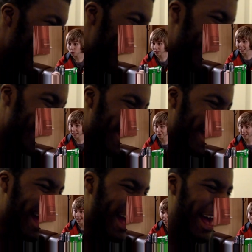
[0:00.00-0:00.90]
I'll take care
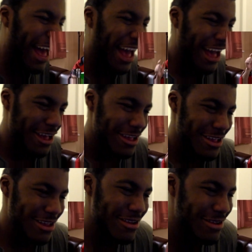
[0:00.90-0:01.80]
of the kid while
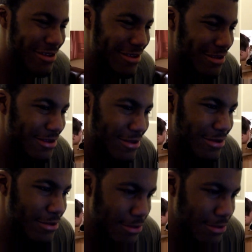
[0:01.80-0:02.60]
you take care of the...